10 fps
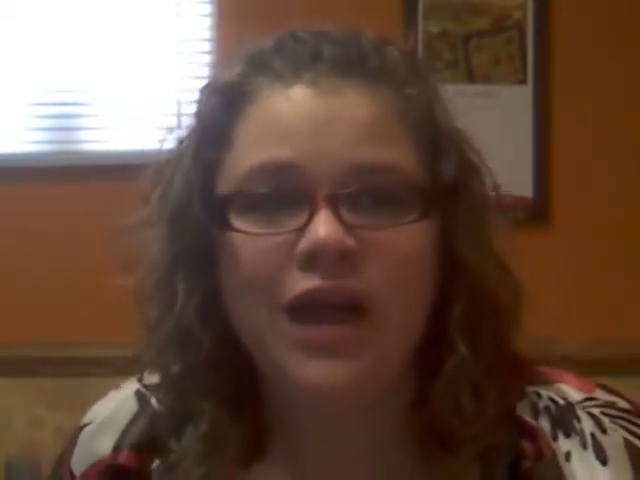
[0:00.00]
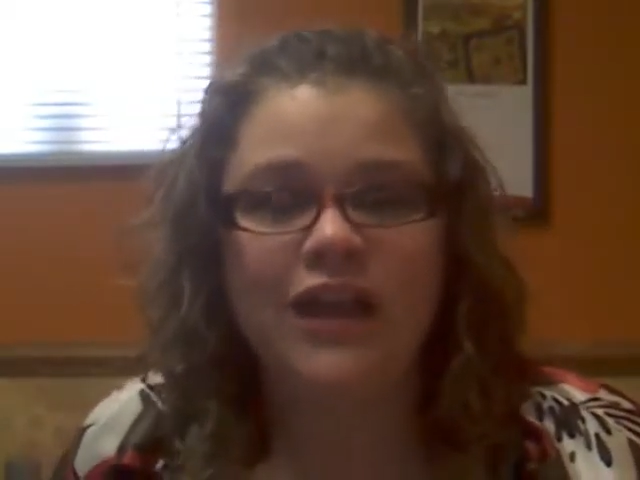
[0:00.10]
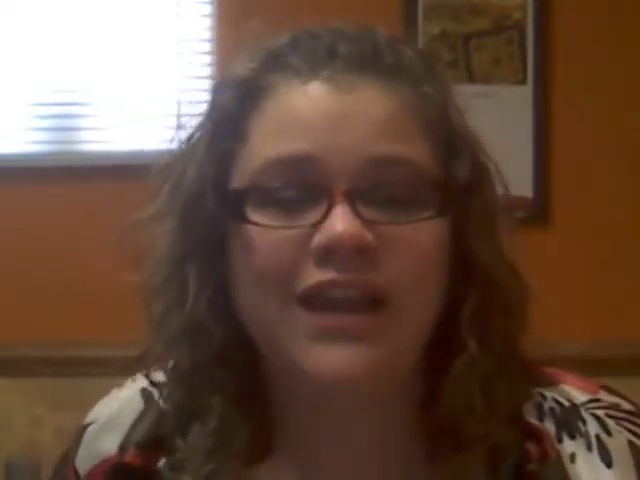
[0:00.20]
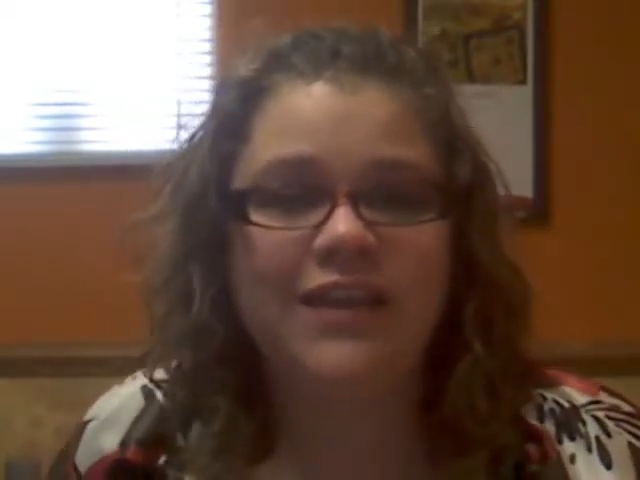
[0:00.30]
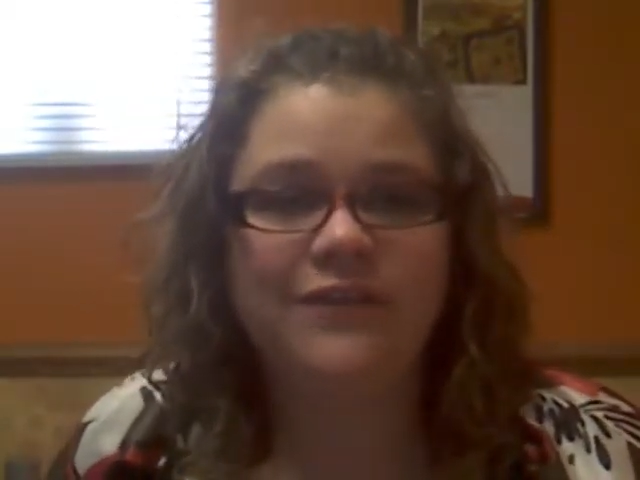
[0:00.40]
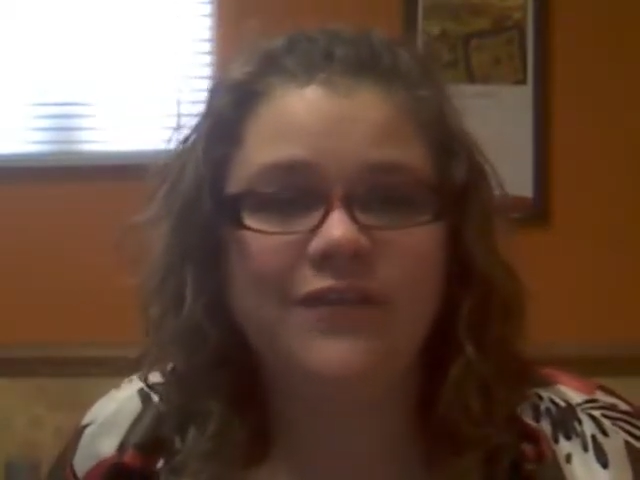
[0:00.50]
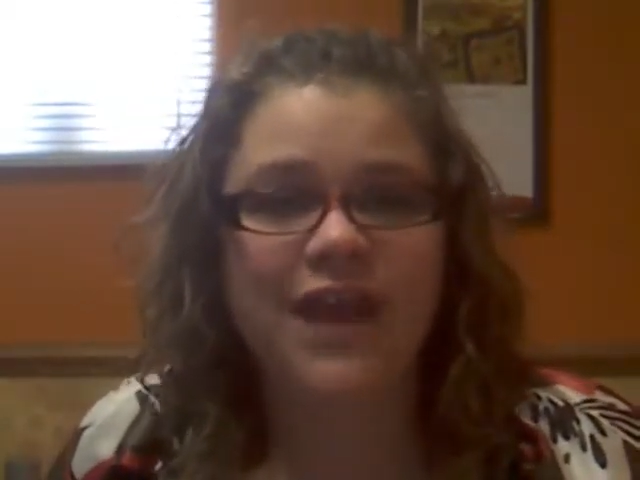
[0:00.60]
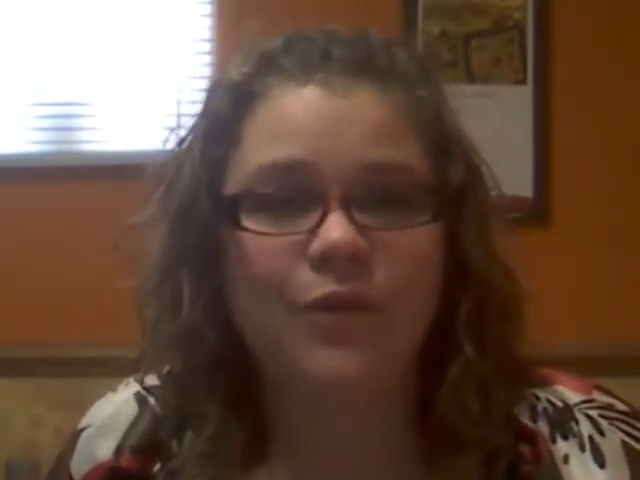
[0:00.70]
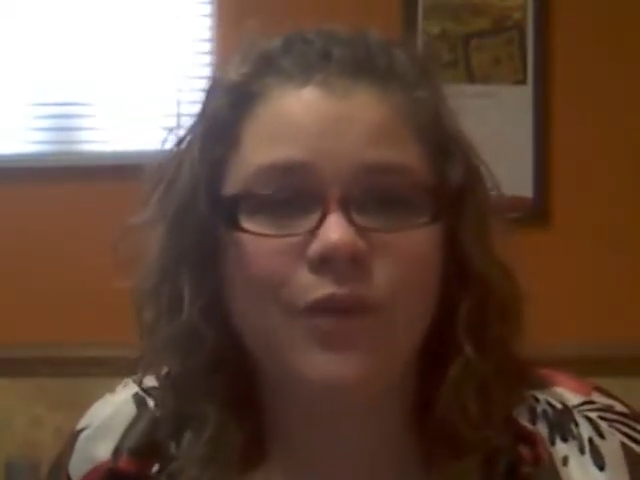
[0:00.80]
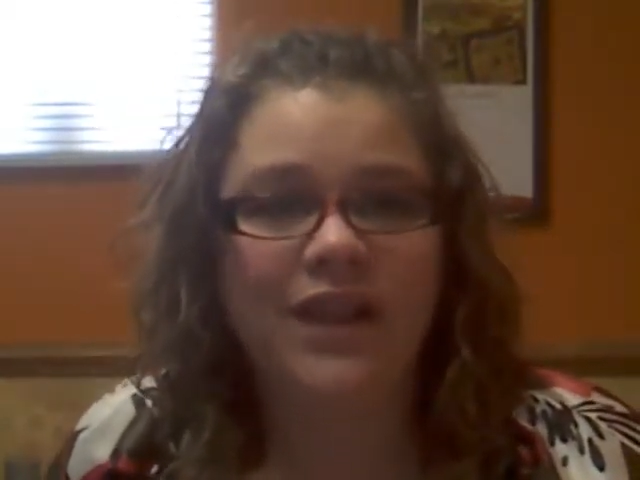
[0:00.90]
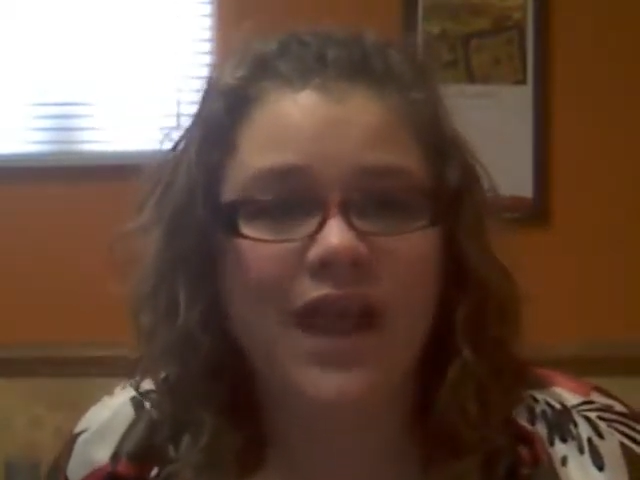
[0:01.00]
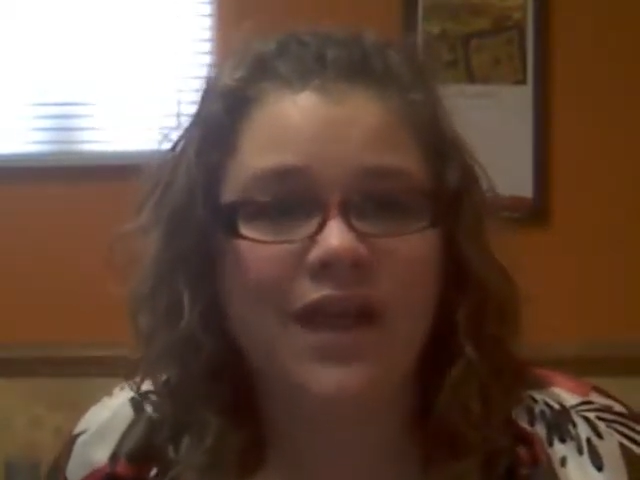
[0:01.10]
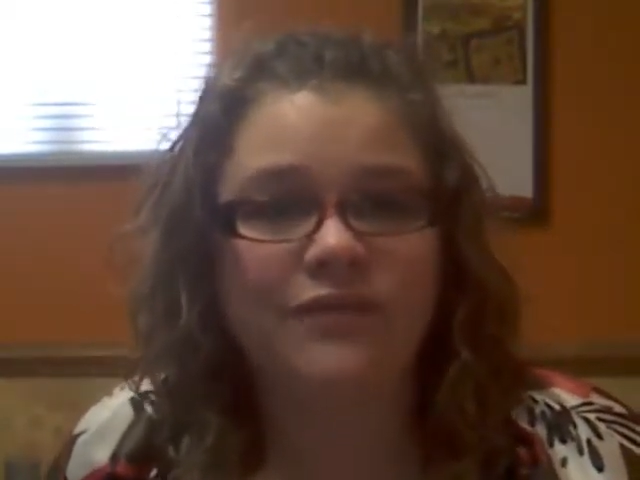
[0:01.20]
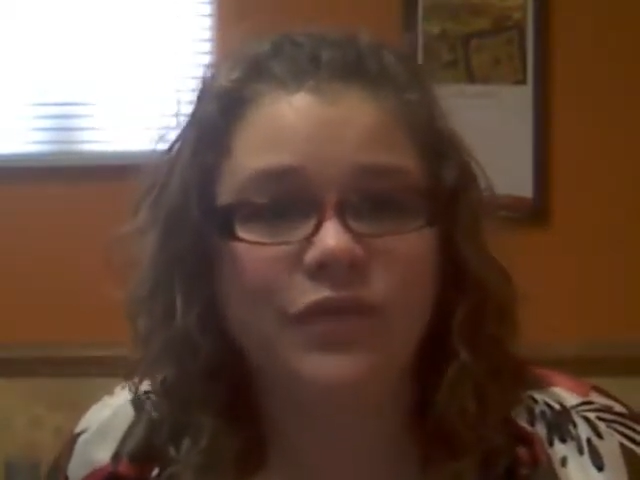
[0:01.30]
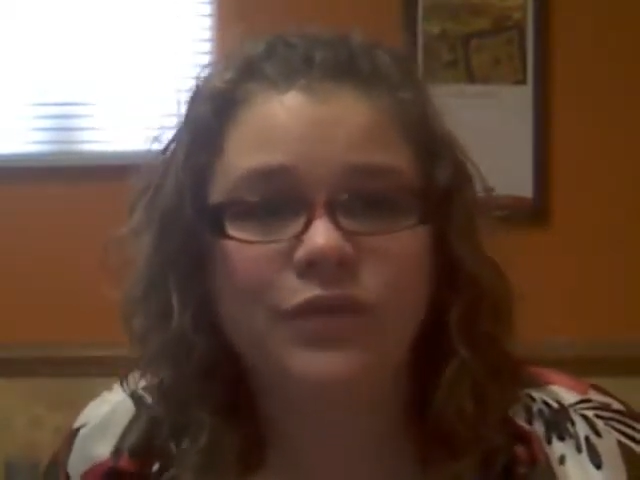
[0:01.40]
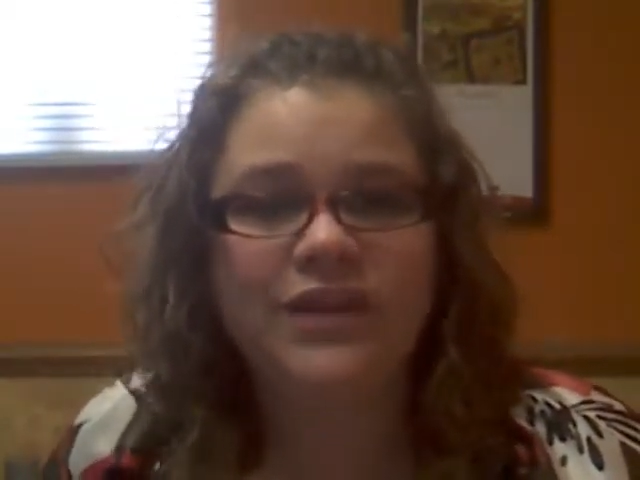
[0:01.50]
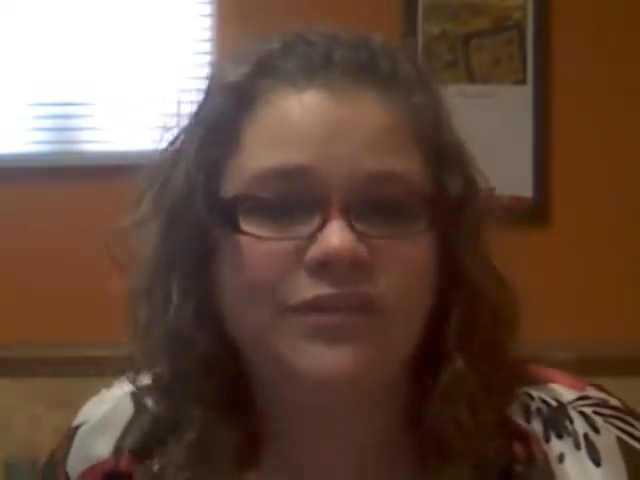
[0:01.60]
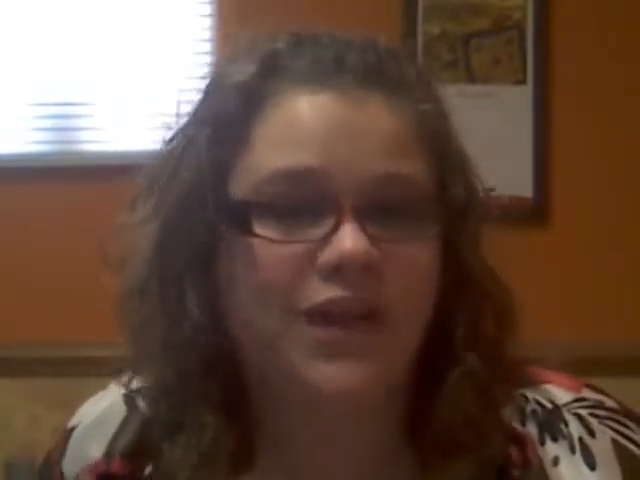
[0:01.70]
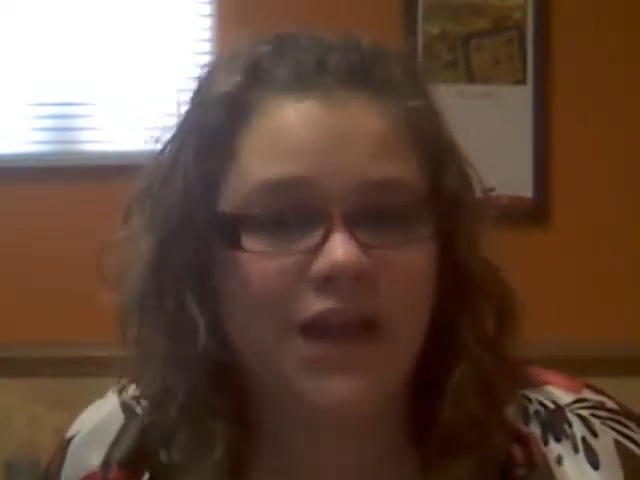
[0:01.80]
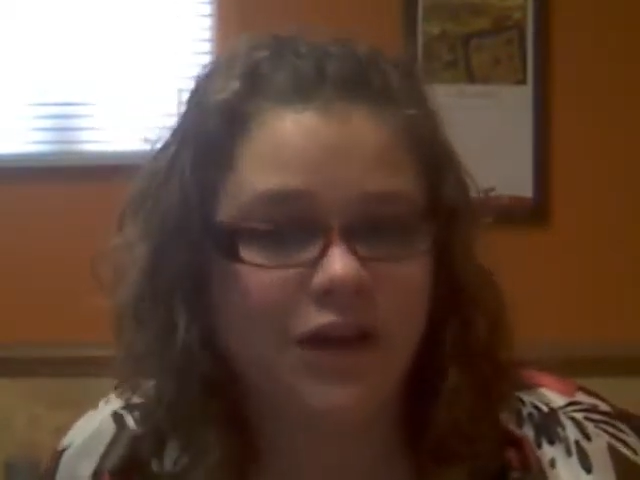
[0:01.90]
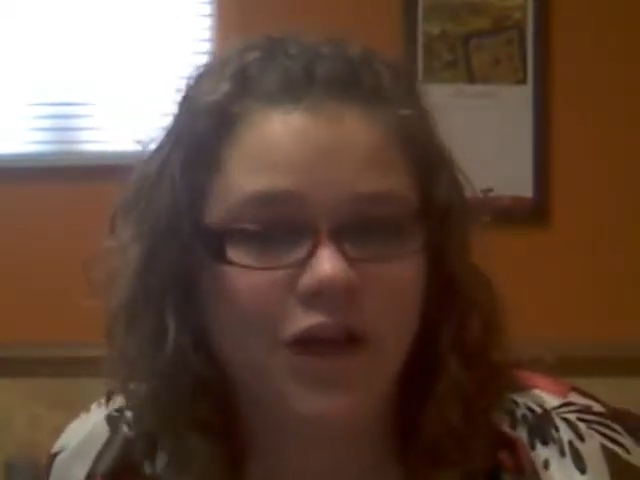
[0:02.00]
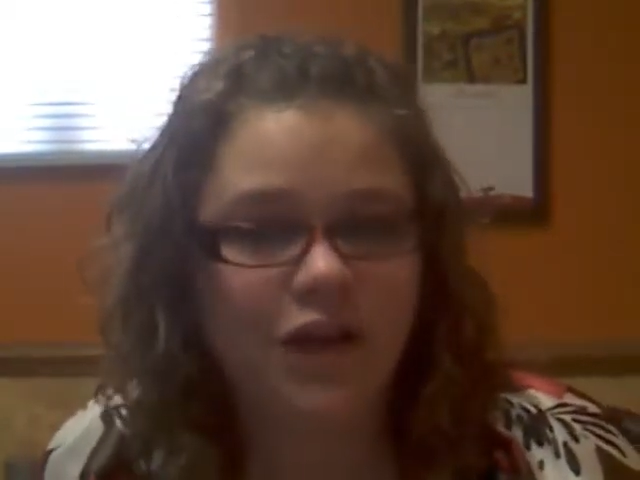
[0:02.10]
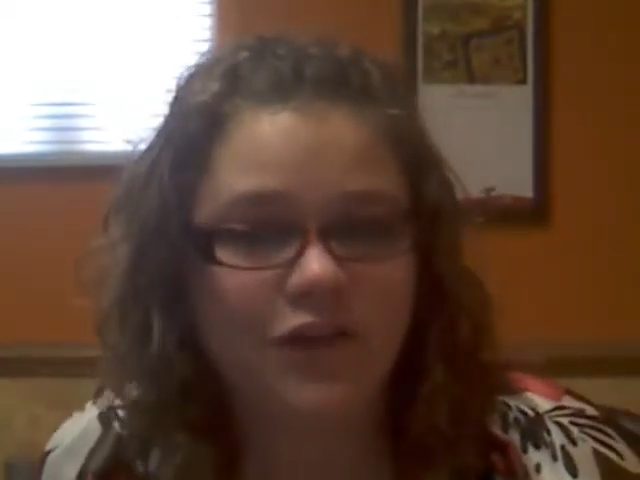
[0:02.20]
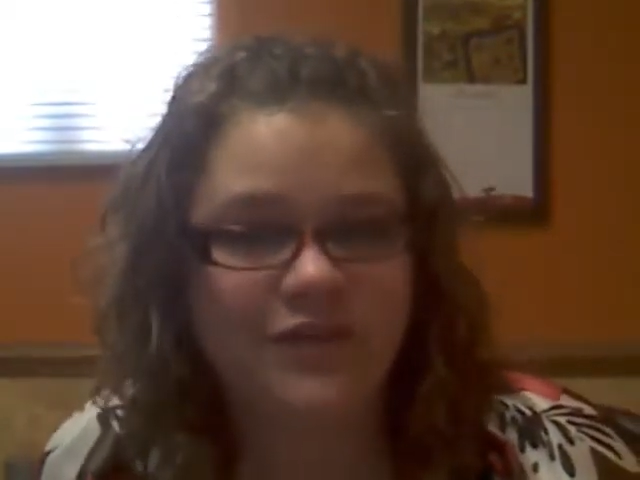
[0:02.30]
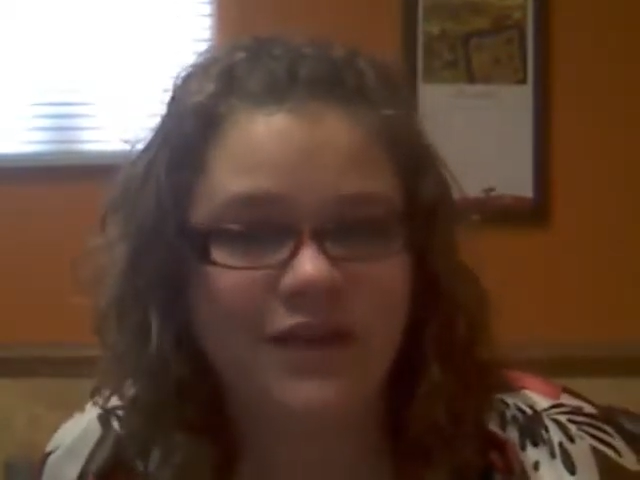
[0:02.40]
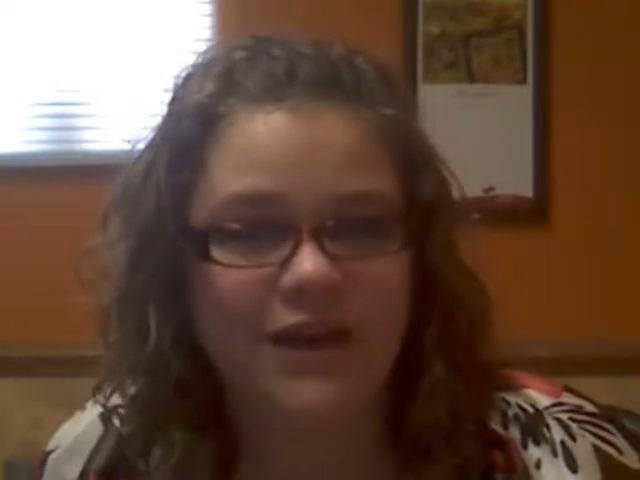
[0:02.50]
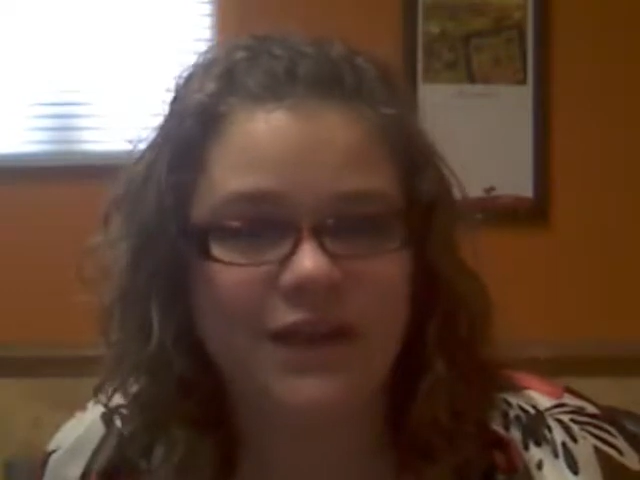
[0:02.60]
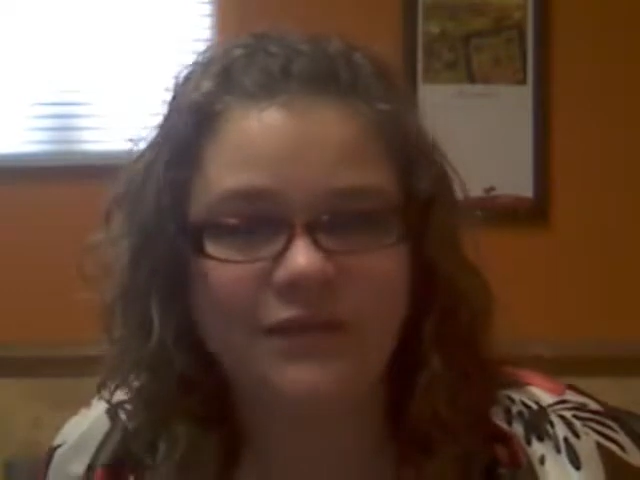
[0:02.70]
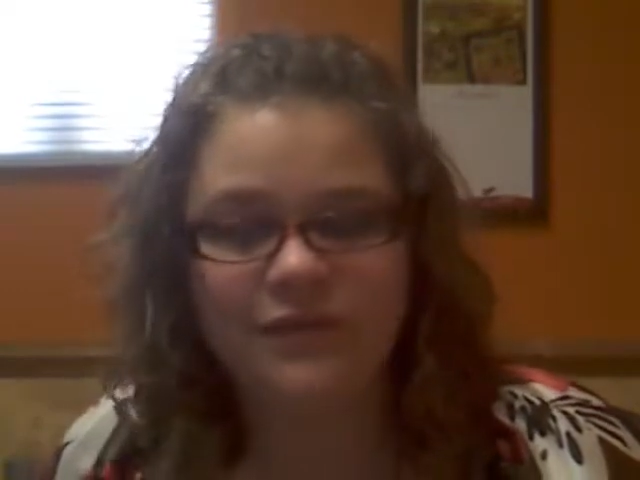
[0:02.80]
a leaf that will have 3 different kind of colors in it.